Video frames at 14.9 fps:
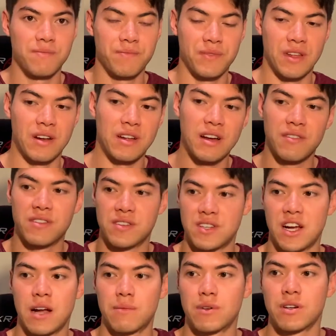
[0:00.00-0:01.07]
And I'll have the
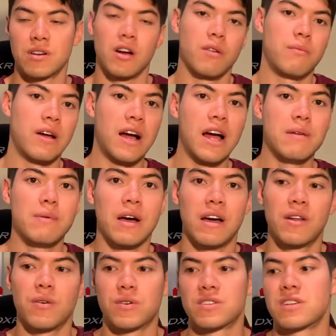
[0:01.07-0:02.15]
timer on my iPad
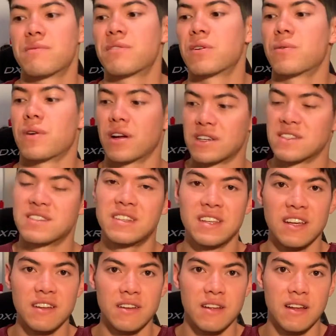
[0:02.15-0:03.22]
or something where I can see
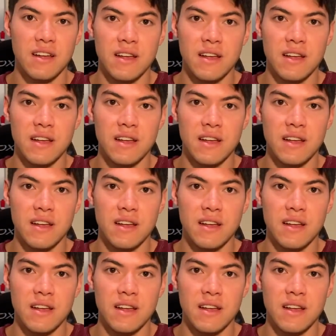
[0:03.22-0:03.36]
it,